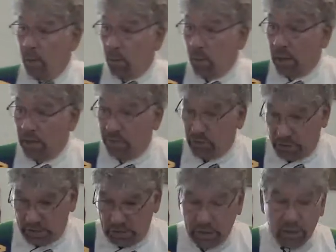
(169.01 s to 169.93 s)
one of
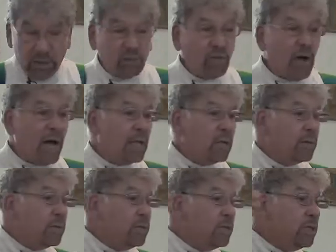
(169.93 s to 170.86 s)
Jesus'
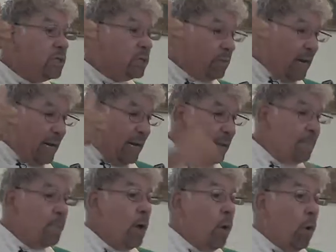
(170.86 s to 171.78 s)
followers, right?
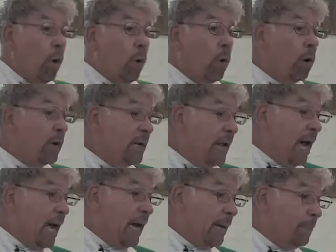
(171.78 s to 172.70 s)
Or
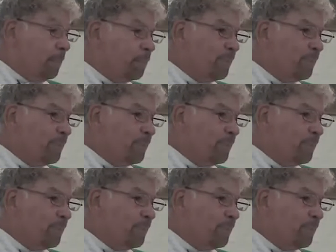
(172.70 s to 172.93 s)
not.